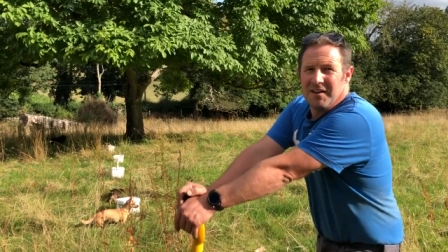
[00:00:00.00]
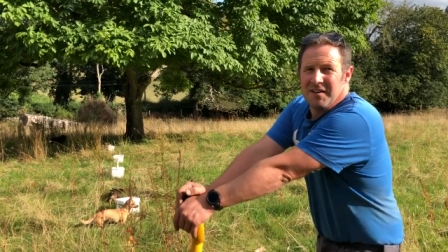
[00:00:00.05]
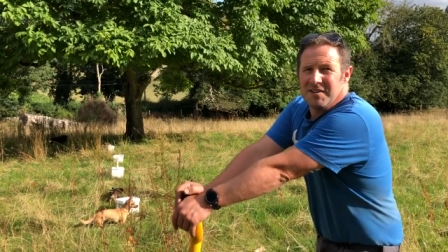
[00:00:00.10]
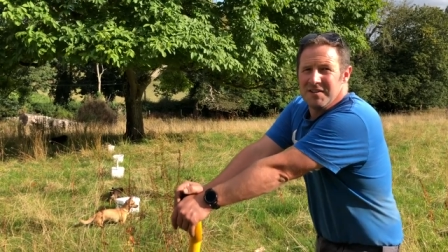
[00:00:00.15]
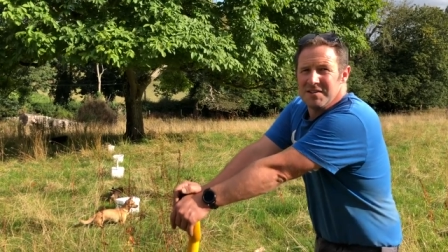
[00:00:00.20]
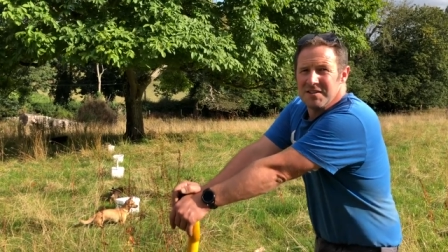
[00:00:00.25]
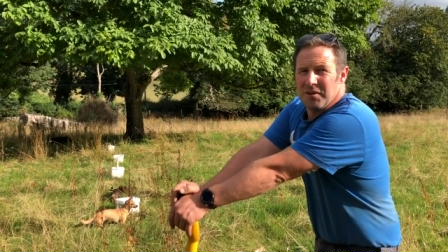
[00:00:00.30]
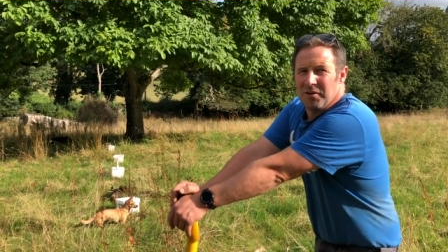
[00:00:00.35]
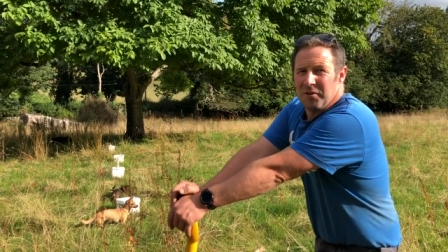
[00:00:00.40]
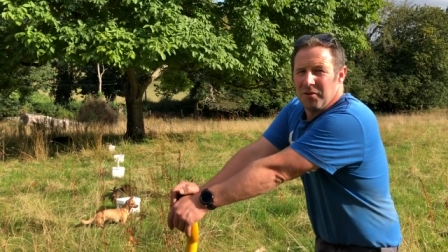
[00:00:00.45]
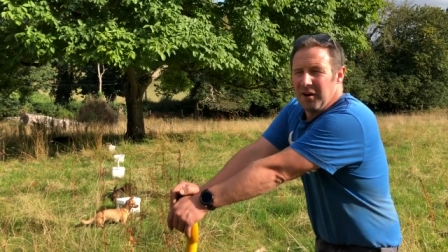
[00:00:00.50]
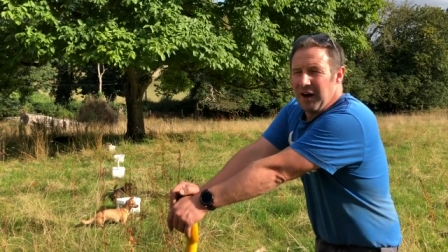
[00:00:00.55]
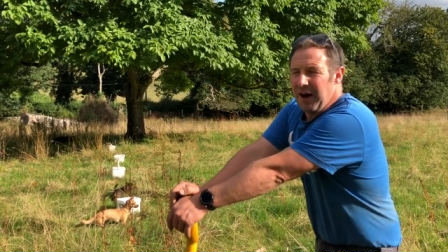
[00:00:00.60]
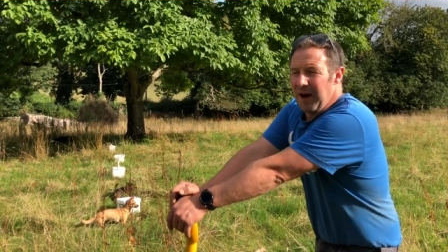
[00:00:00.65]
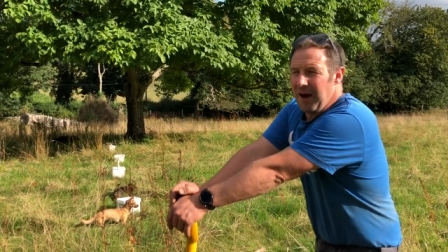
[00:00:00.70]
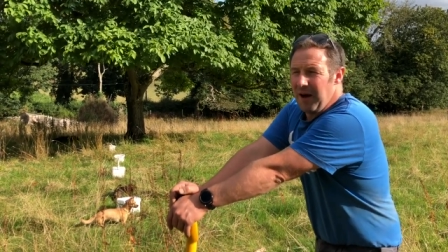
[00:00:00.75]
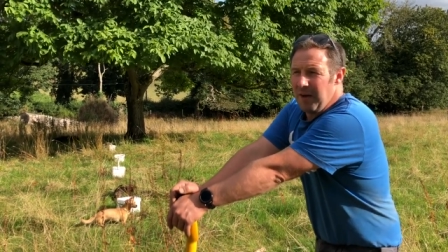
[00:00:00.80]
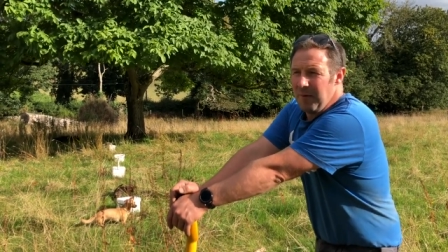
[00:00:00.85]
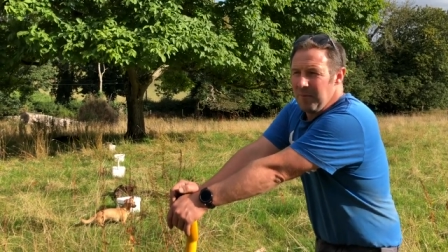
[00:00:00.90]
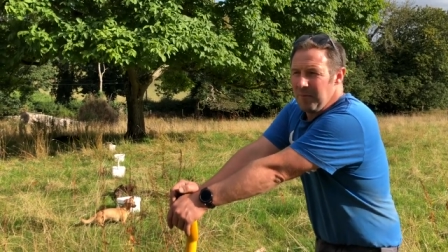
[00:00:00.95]

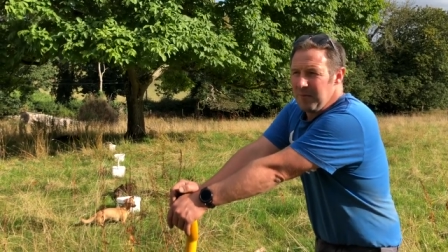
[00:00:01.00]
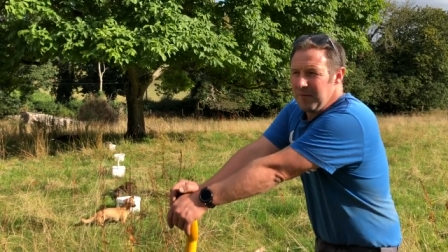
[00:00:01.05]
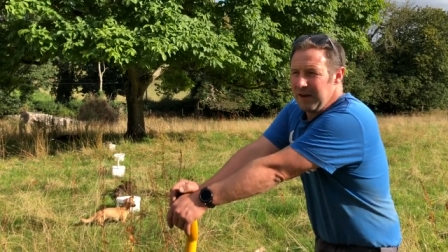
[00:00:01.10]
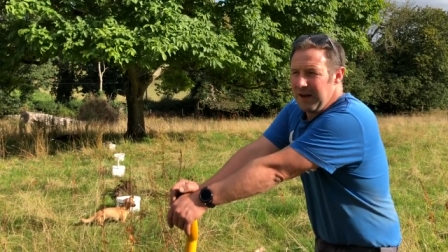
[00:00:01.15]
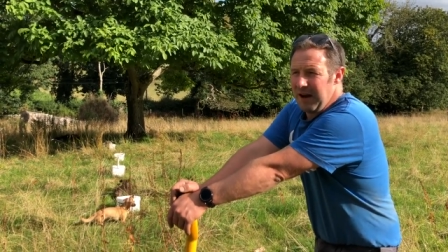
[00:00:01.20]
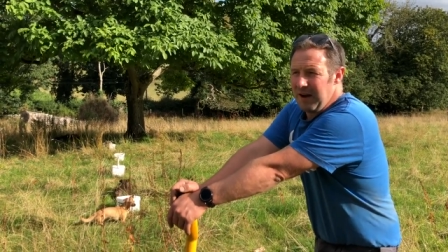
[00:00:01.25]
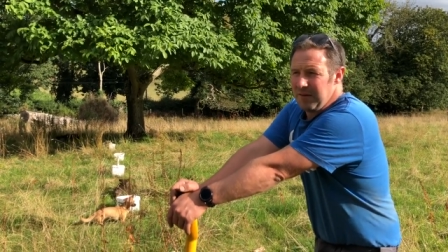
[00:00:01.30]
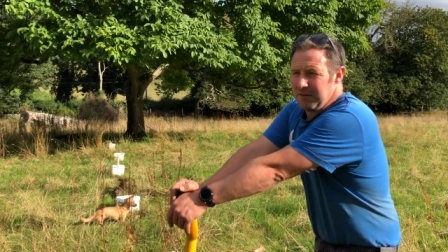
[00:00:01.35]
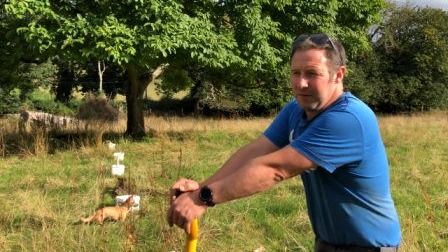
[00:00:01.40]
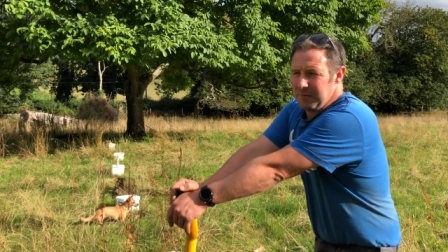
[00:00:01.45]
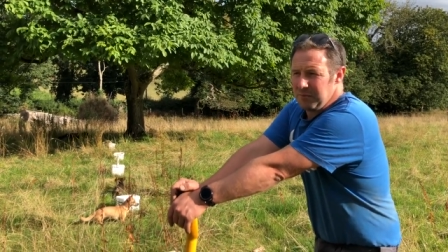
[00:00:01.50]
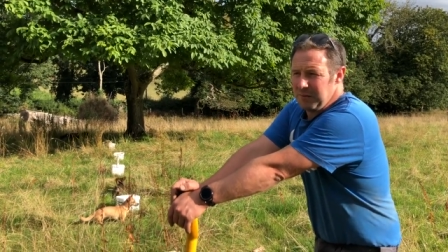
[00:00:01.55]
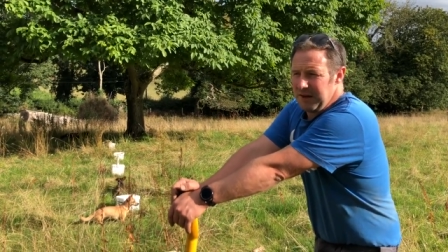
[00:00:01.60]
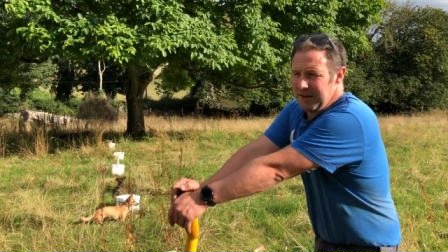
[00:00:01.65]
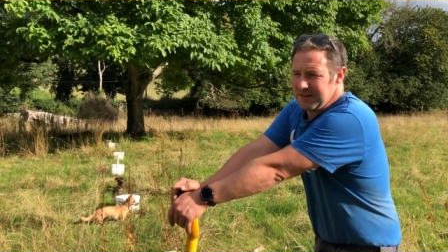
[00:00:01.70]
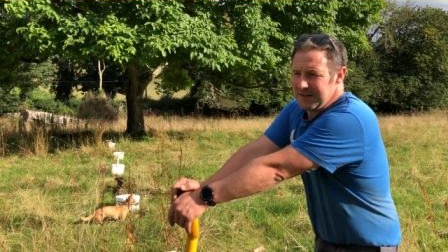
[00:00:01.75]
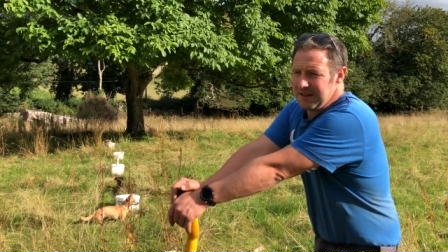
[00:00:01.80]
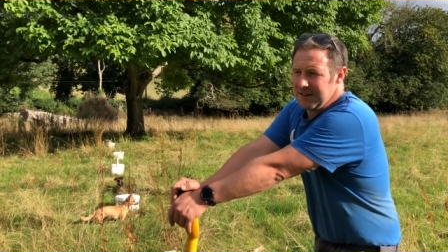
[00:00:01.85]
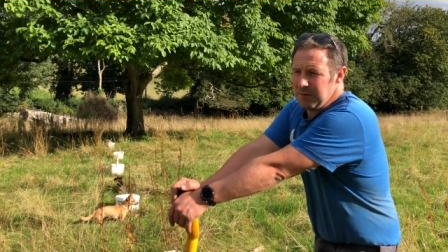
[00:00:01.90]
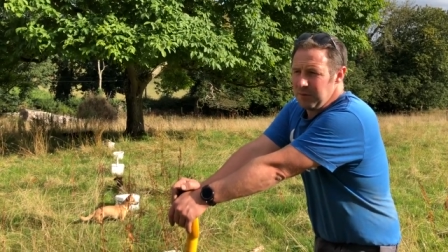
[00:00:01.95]
So
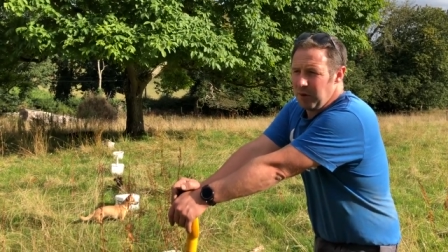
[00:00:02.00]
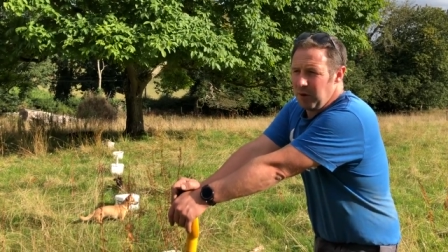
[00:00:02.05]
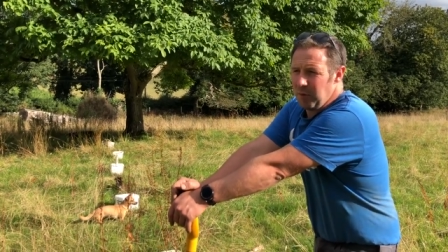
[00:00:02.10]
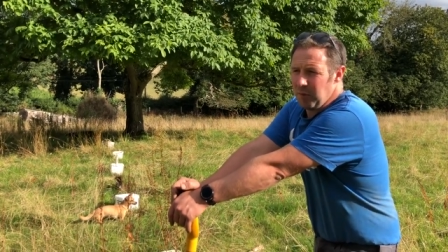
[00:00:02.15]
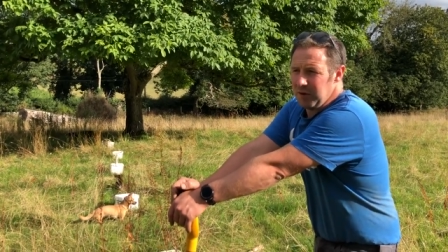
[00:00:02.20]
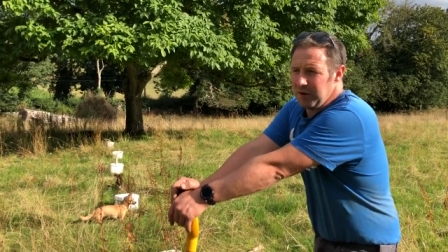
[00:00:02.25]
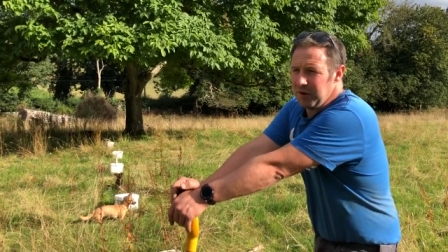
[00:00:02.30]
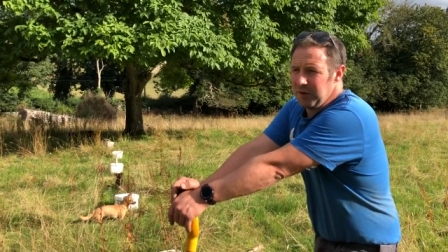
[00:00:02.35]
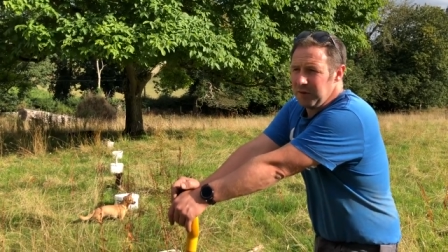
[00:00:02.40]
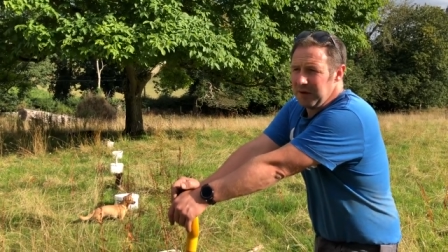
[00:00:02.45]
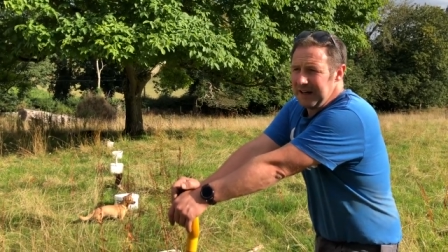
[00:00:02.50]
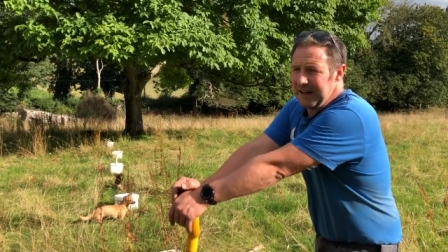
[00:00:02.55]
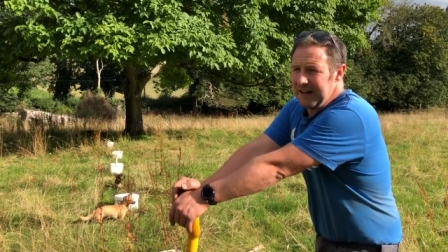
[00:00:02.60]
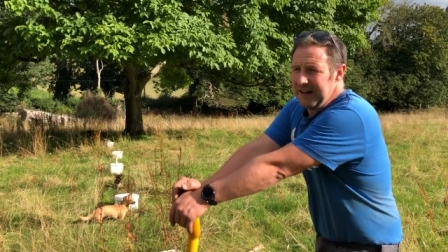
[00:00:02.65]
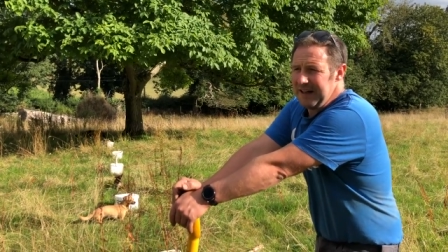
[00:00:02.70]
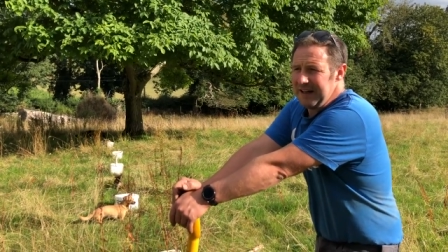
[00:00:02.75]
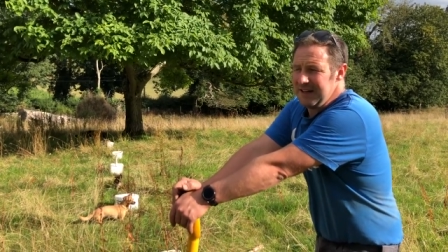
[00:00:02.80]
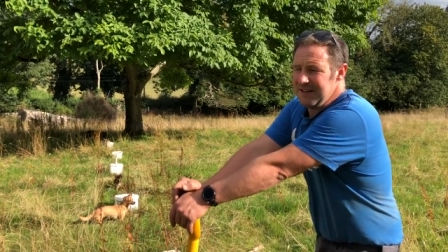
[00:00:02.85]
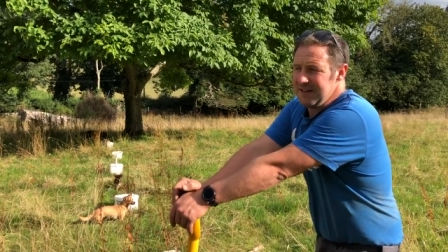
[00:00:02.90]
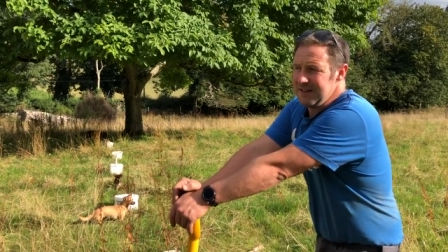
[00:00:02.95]
basically what we're doing
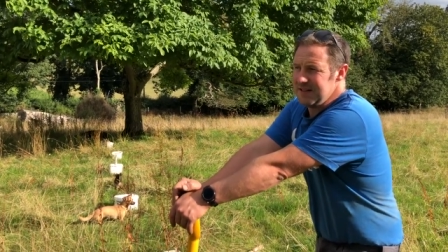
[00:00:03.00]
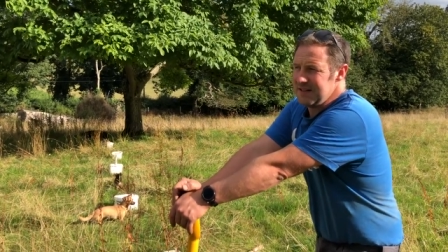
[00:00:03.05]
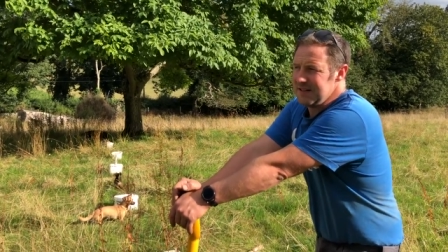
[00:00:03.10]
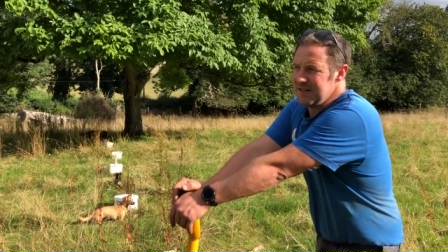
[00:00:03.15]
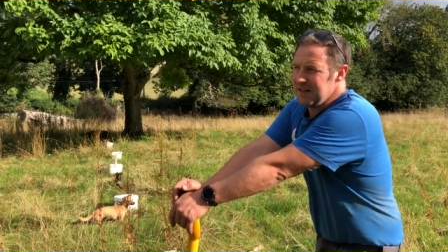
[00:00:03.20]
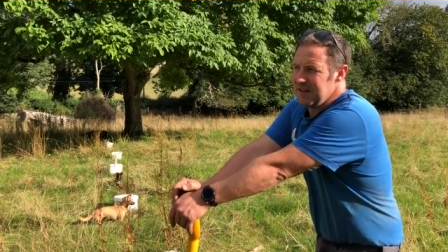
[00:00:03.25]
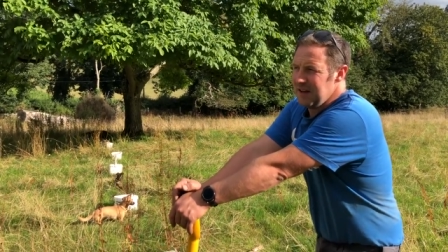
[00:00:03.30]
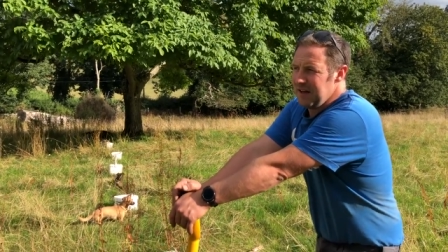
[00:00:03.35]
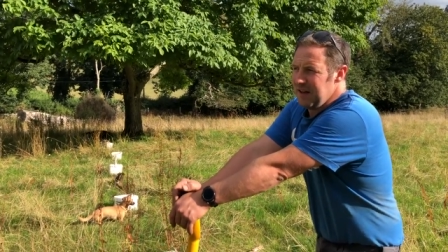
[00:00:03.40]
is